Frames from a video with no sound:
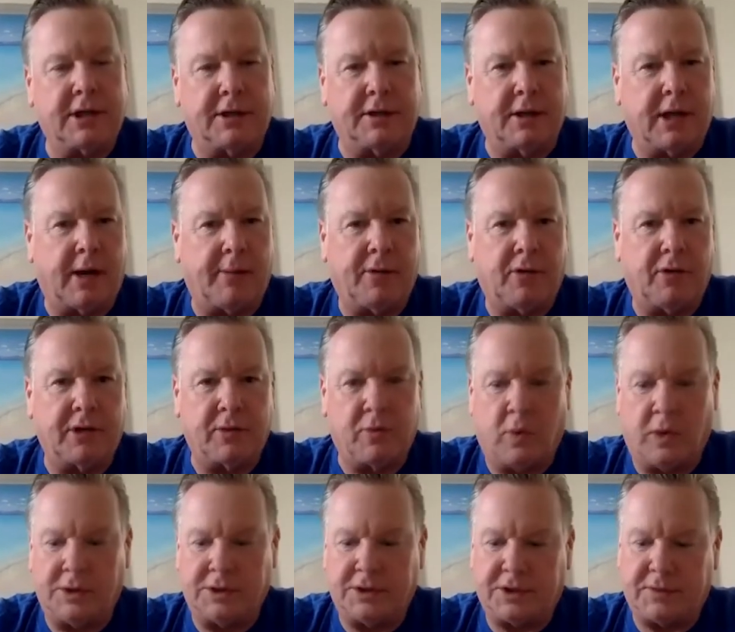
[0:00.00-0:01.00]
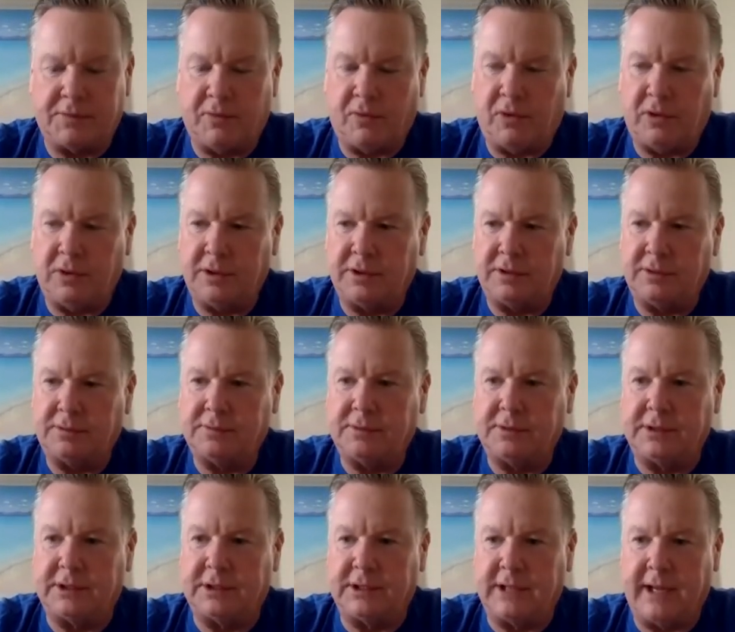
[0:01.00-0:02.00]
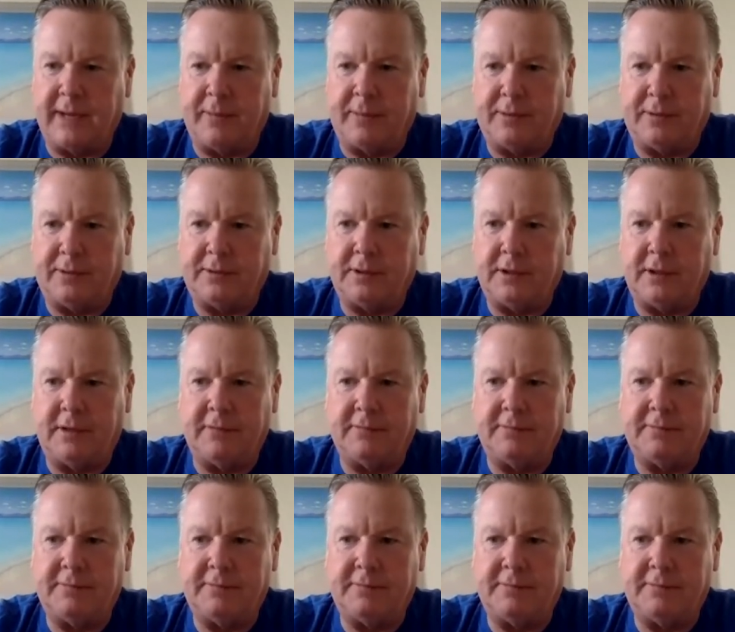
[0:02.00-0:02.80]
and I'm only one small little example of